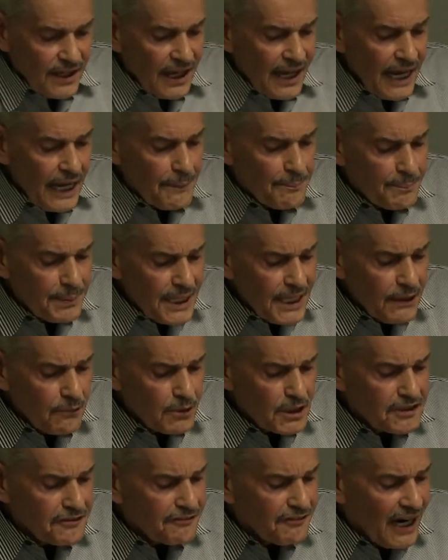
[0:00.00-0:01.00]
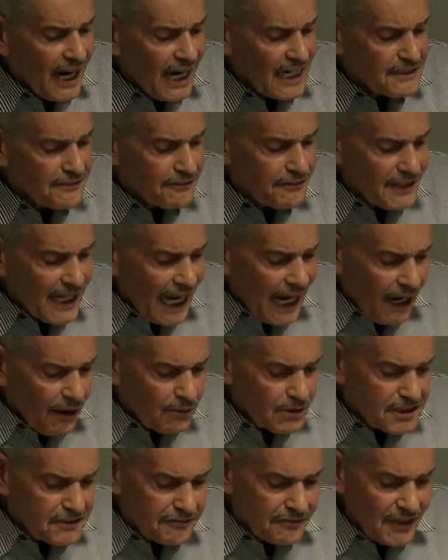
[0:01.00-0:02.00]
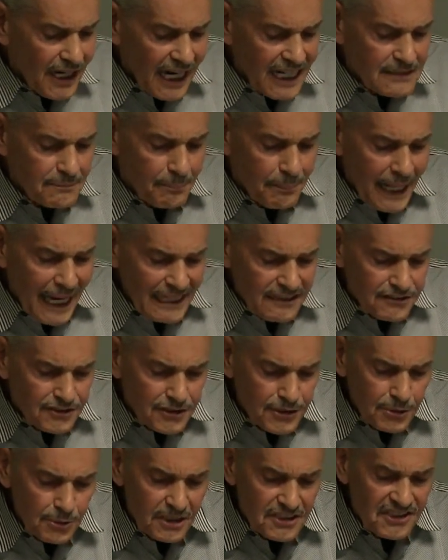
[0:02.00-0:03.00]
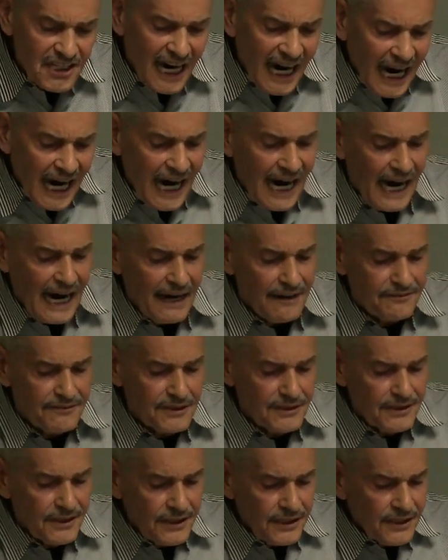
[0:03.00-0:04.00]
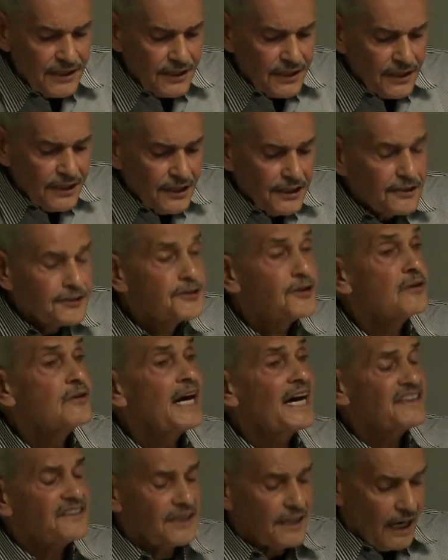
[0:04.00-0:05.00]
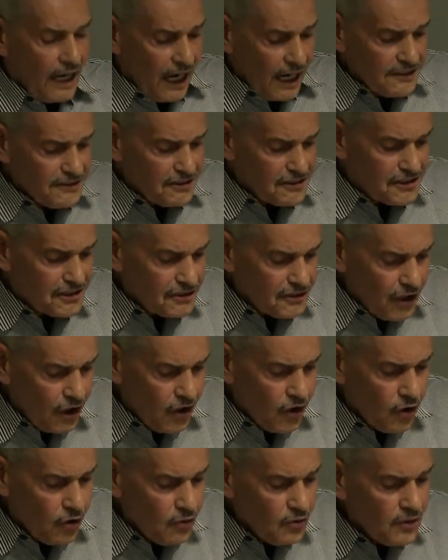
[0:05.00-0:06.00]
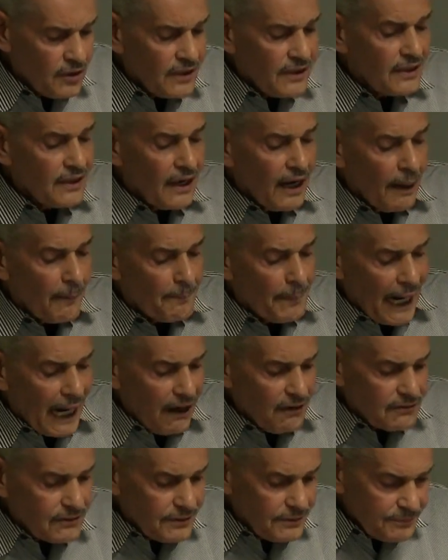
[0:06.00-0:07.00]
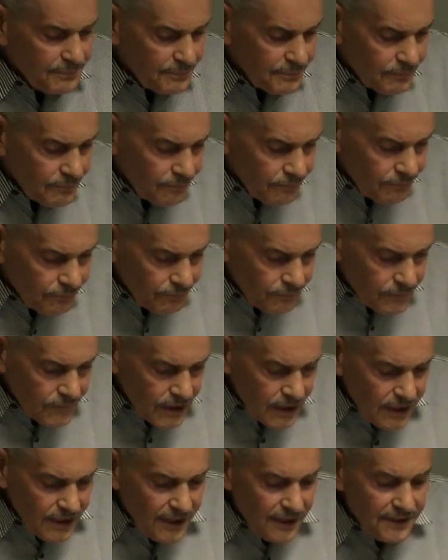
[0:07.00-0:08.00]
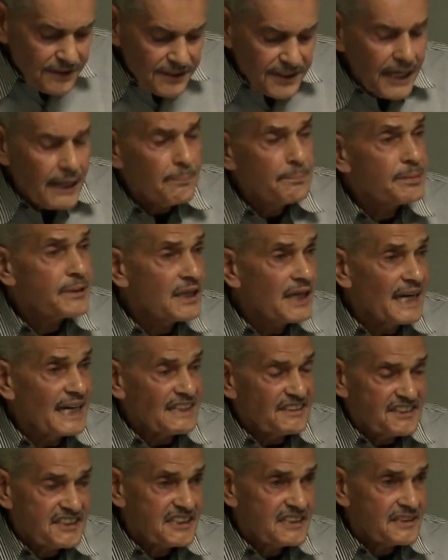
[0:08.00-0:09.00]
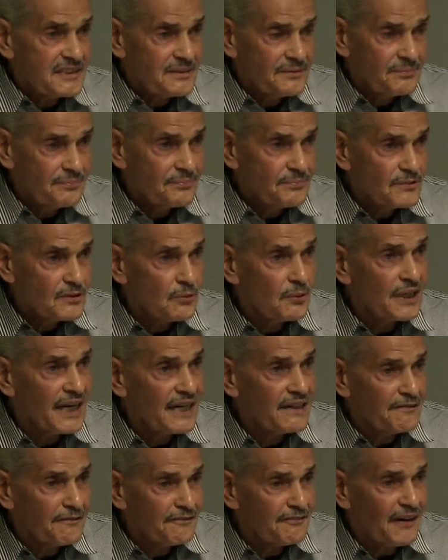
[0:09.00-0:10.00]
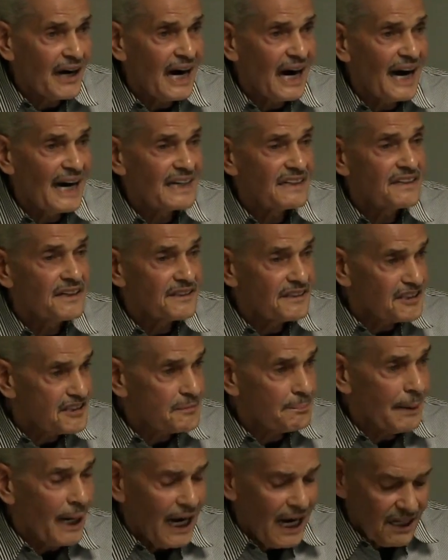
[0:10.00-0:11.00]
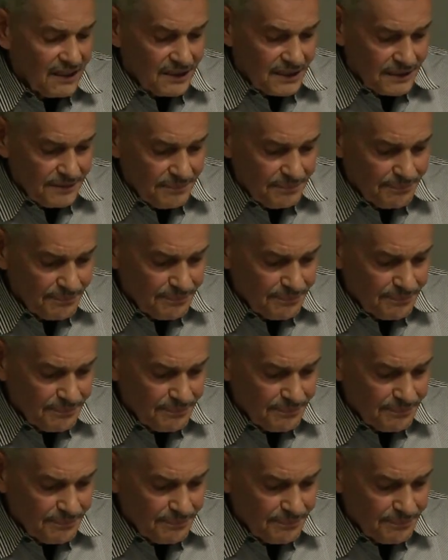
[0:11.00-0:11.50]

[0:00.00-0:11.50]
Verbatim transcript: A bee which finds flowers flies back to its hive to let the others know about their place where they can find this pollen.